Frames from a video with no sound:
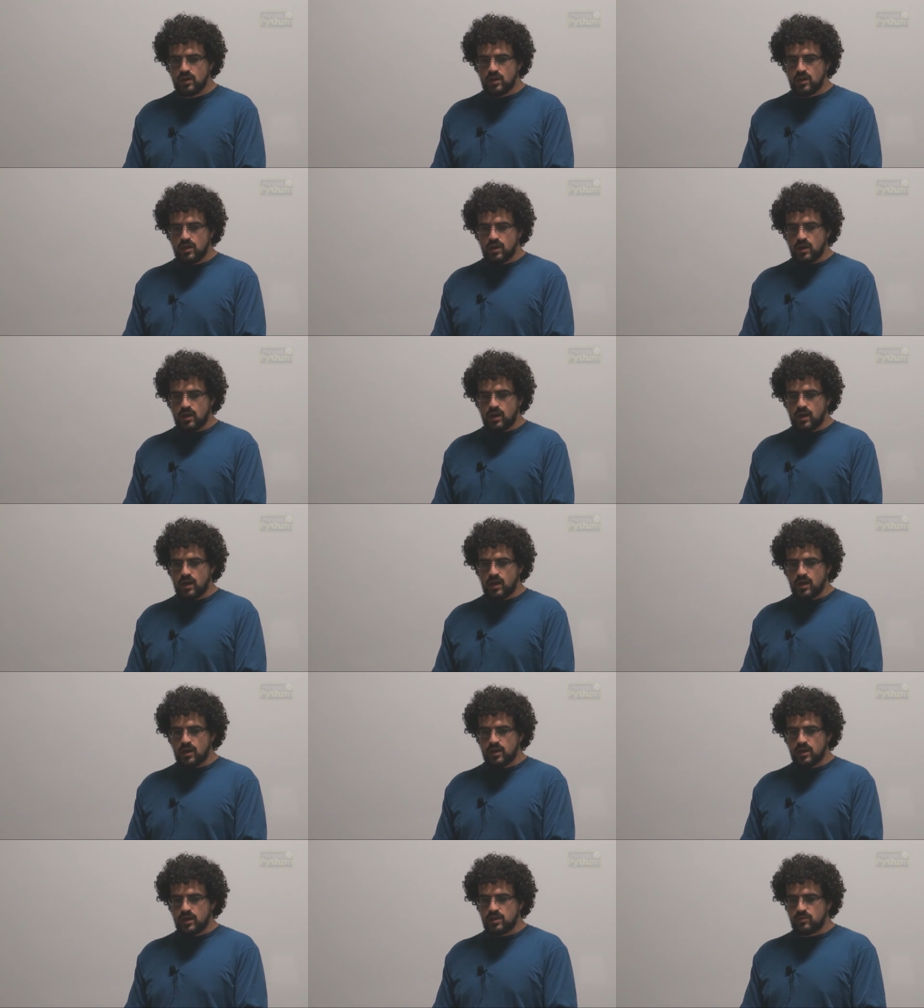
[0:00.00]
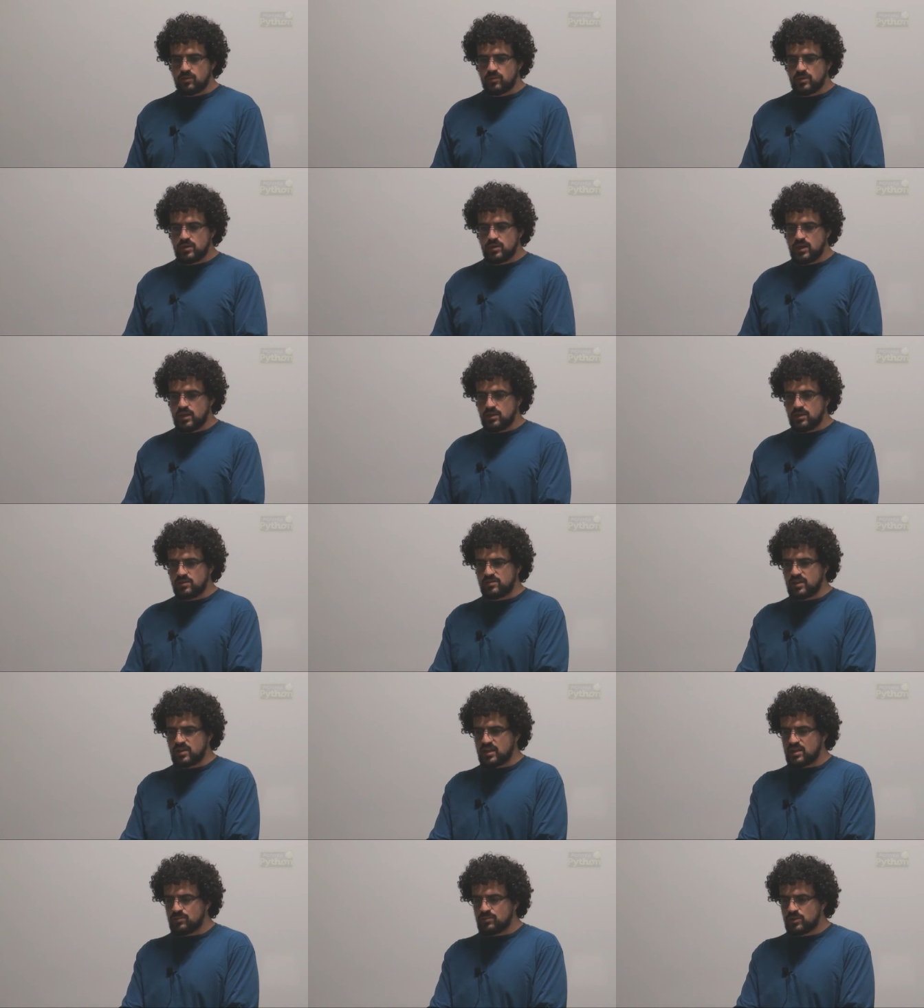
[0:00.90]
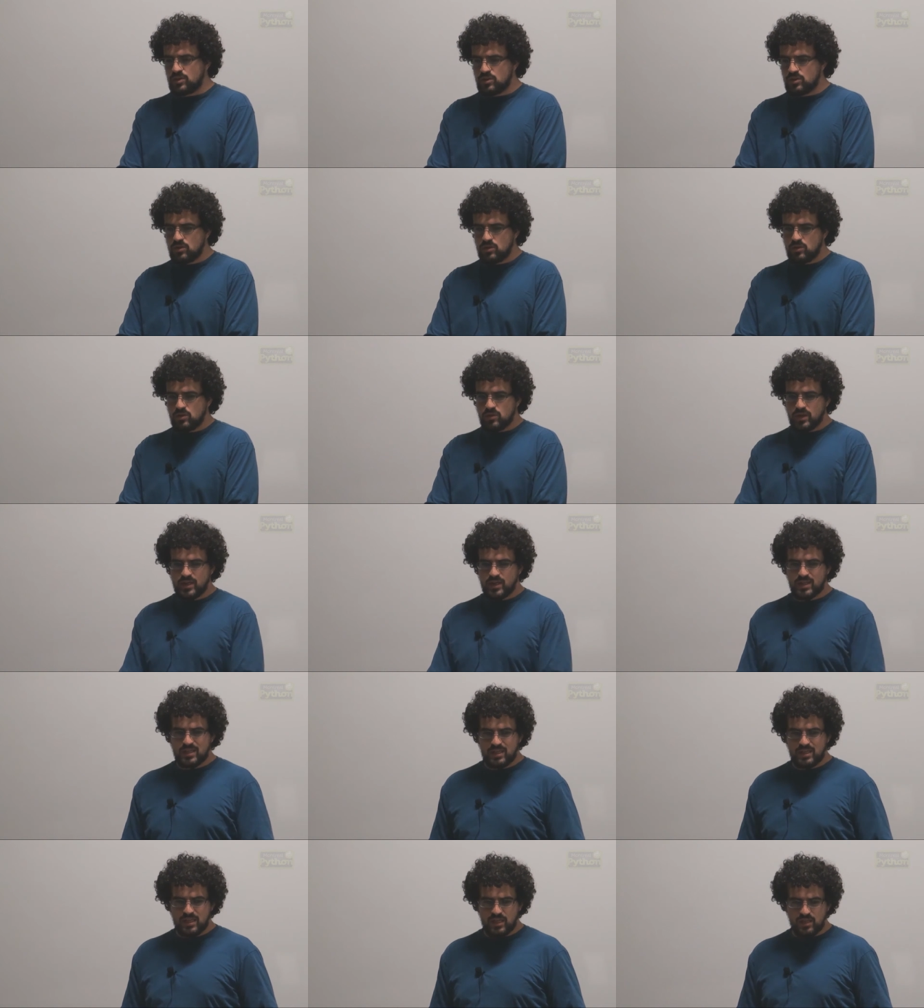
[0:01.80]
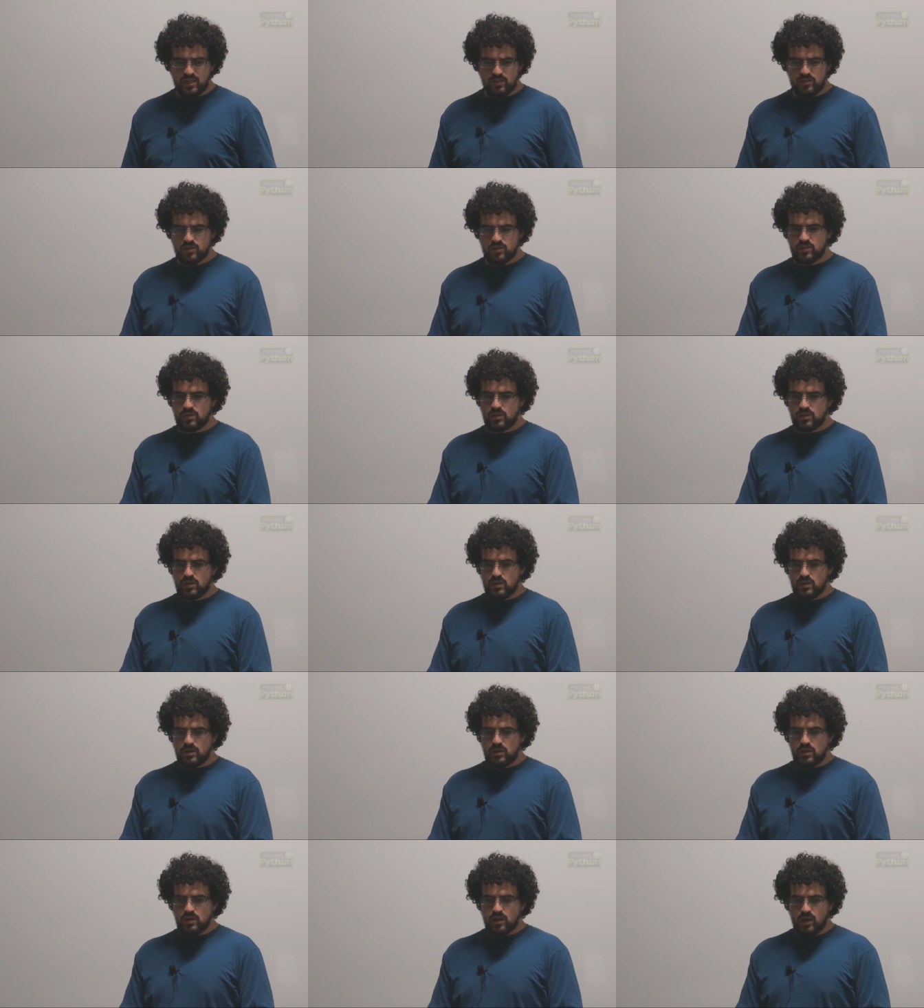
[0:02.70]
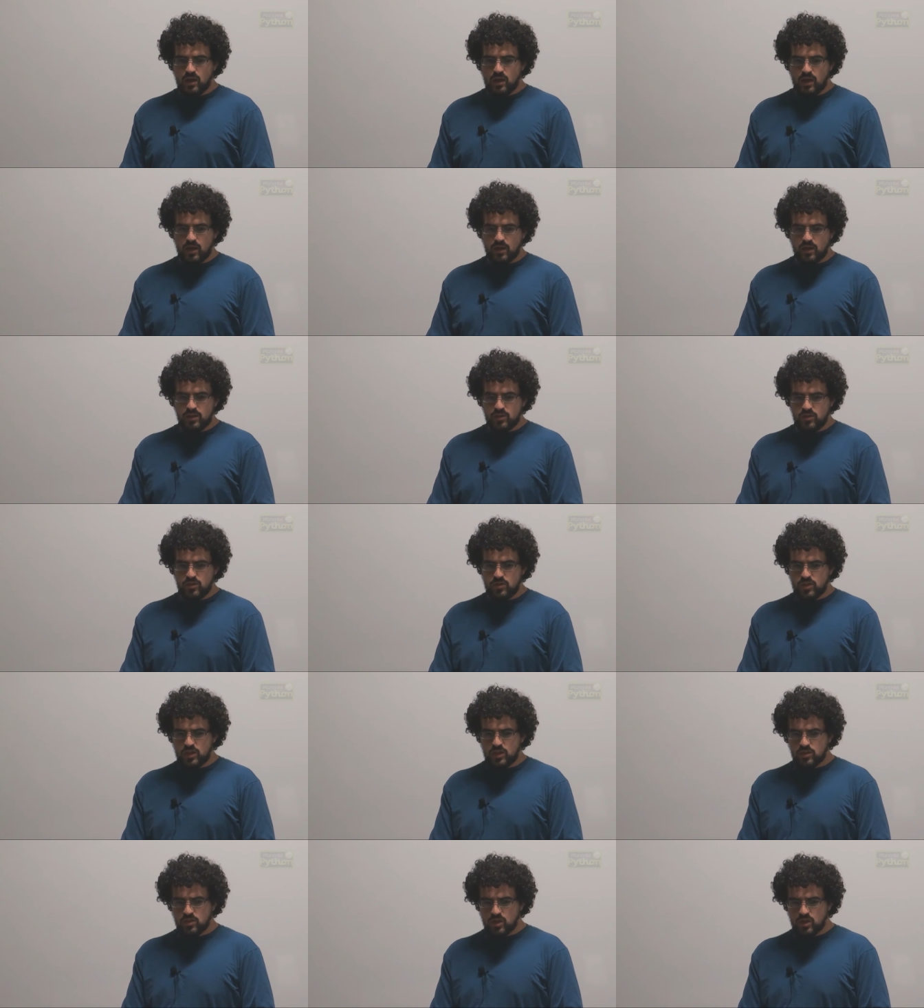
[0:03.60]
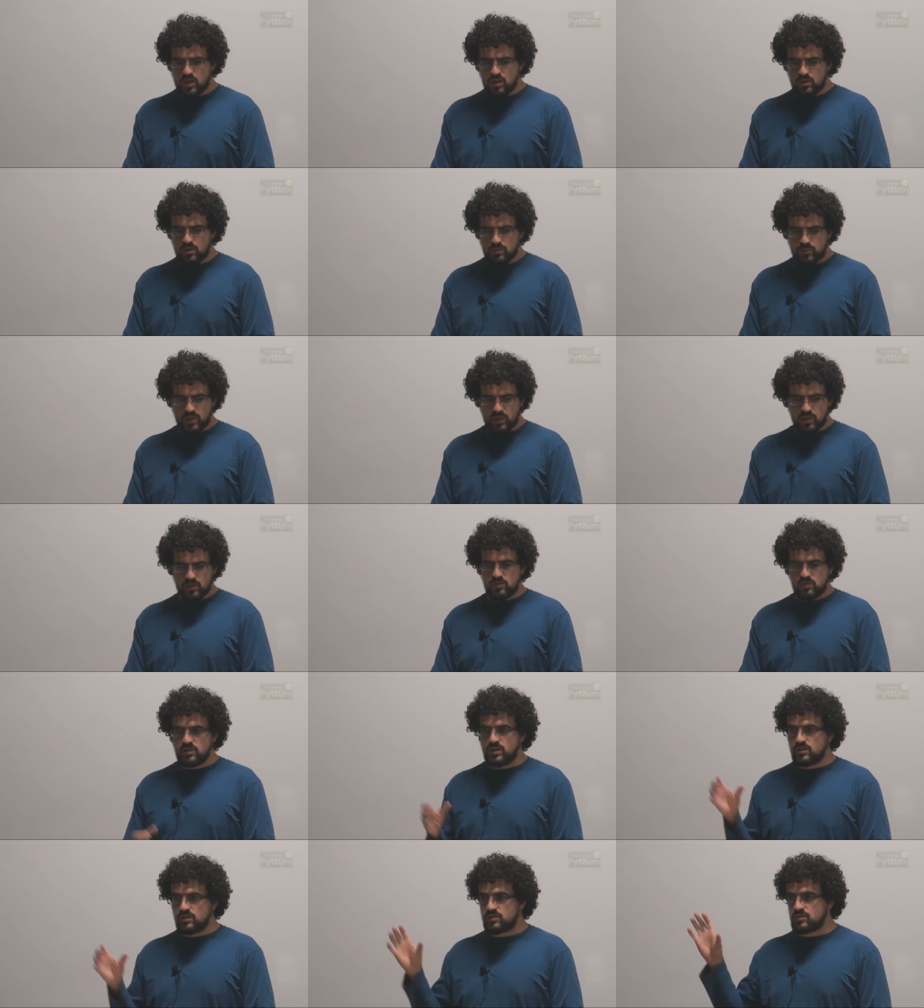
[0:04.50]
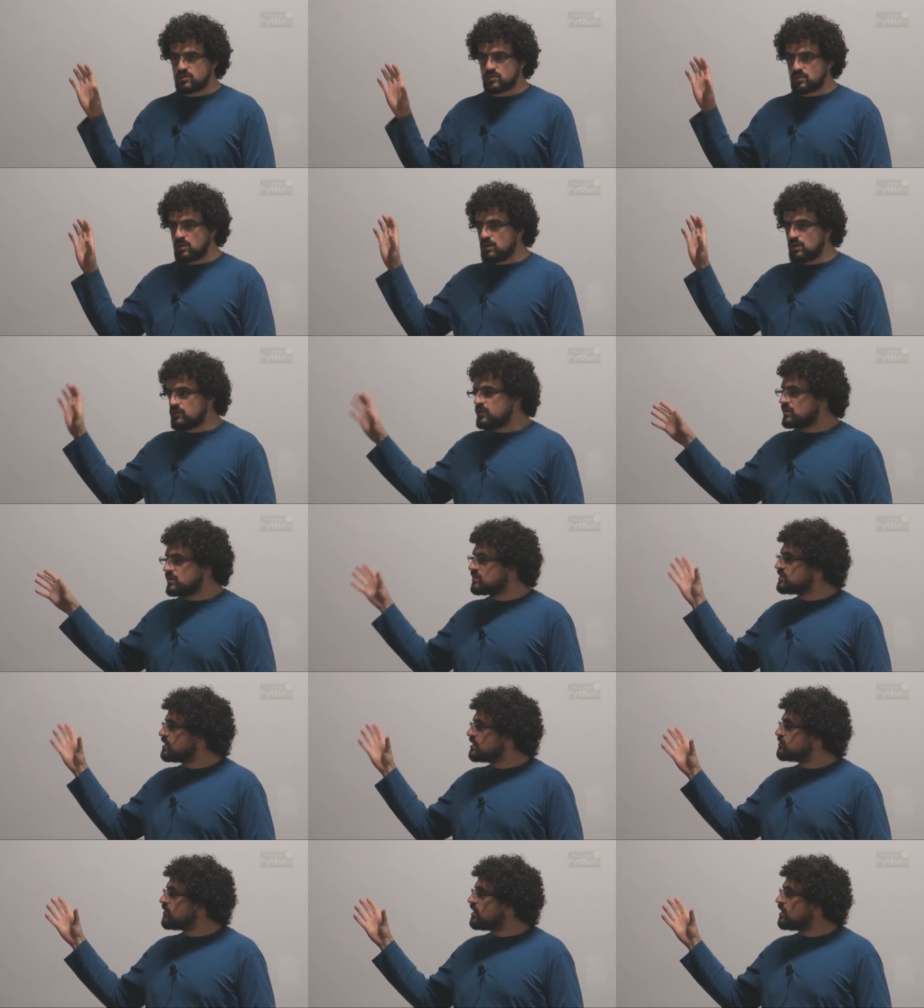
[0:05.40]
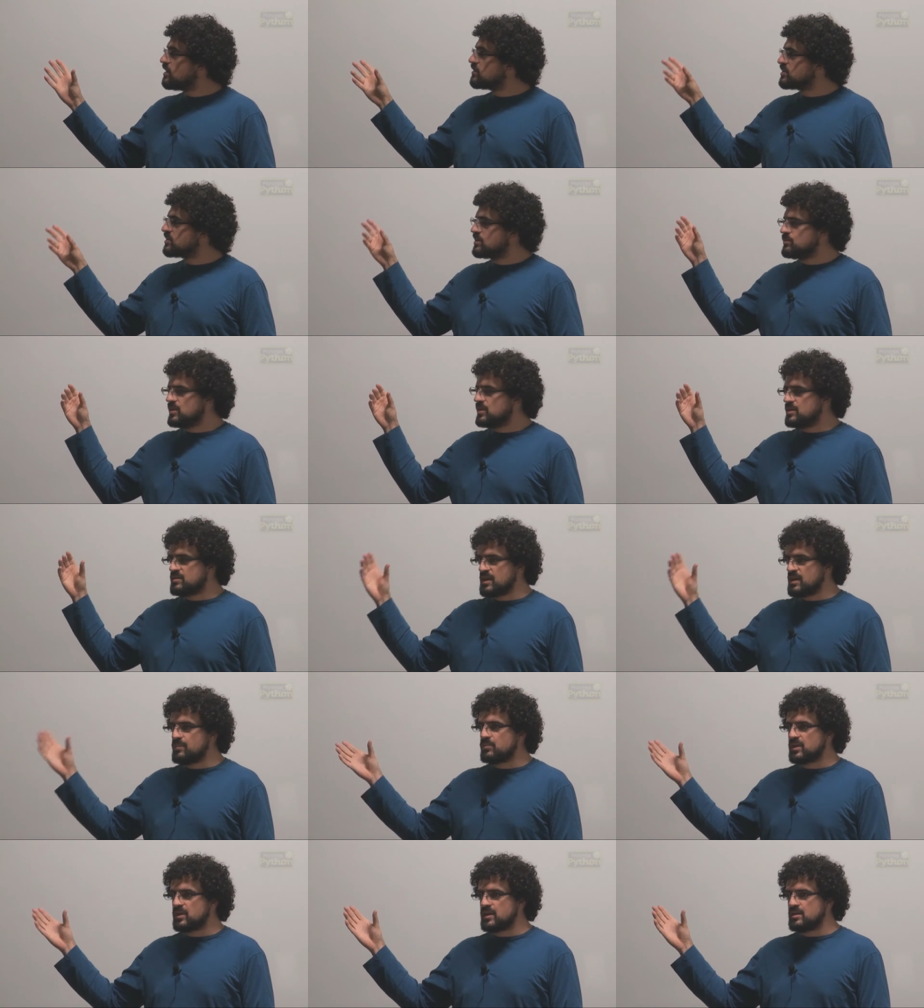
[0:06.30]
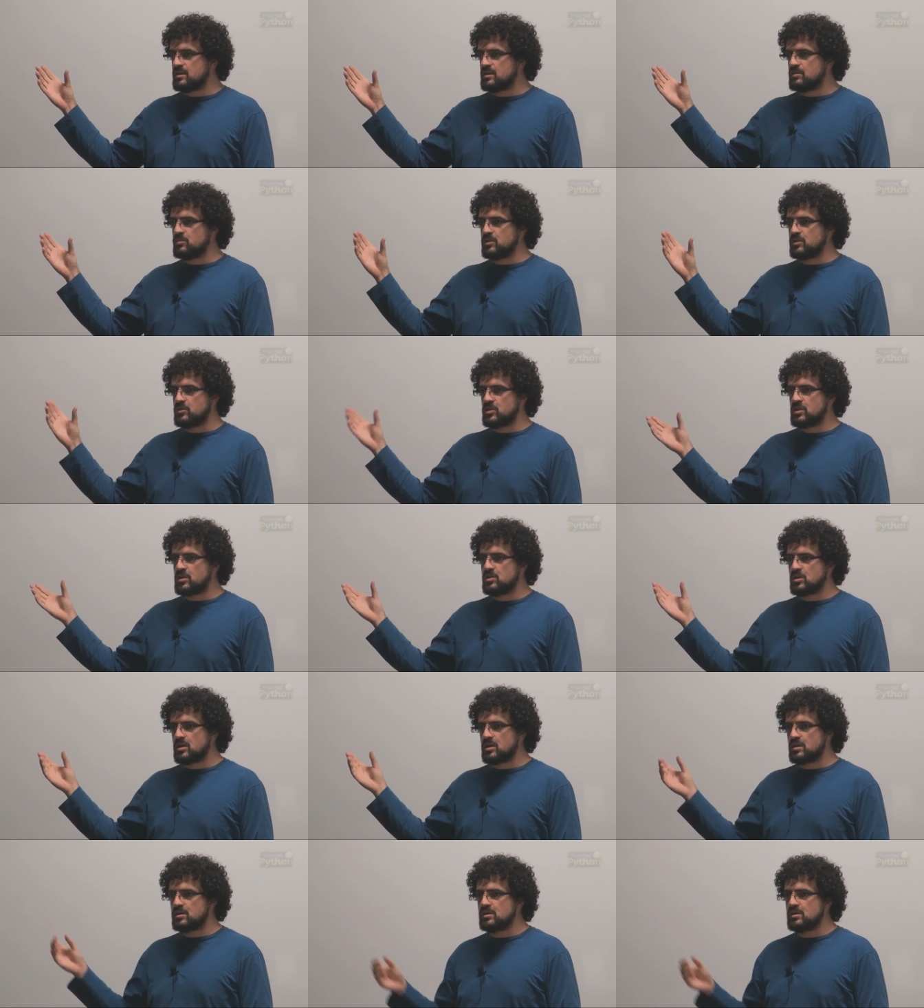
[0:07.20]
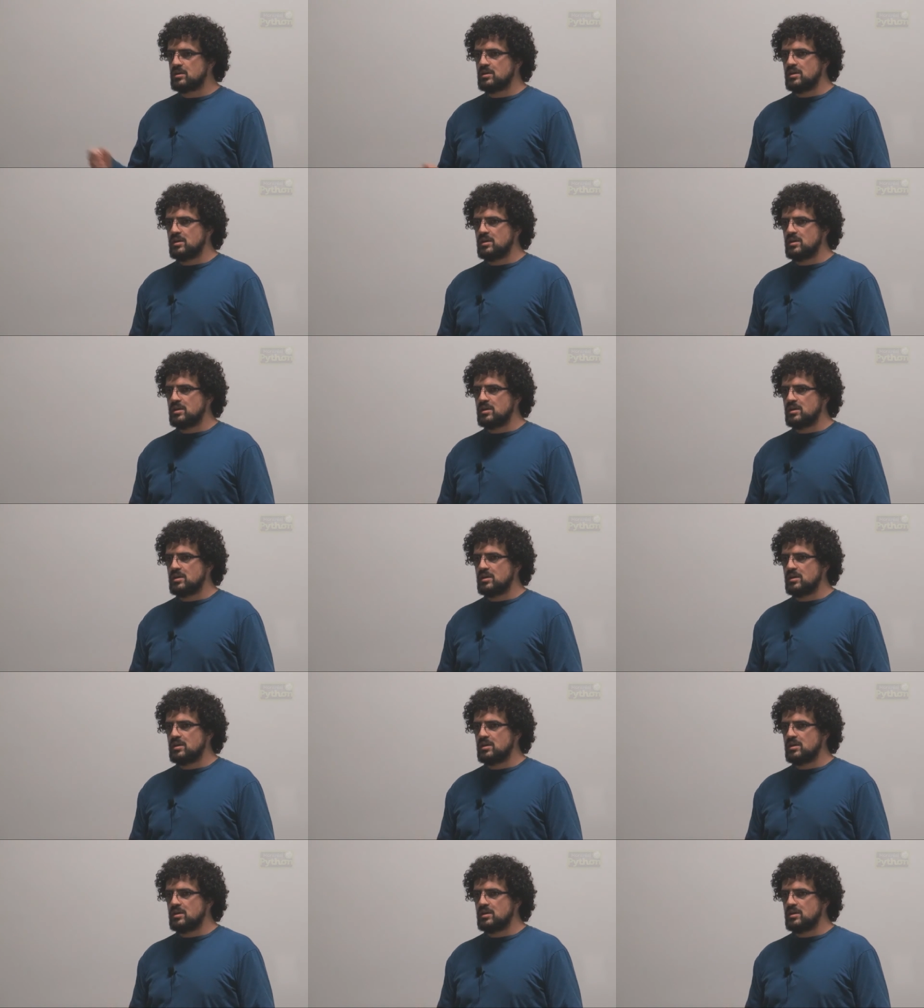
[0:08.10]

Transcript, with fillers: Uh, it needs ZMQ. It needs uh, Jinja because these all of these state files can be templated with Jinja.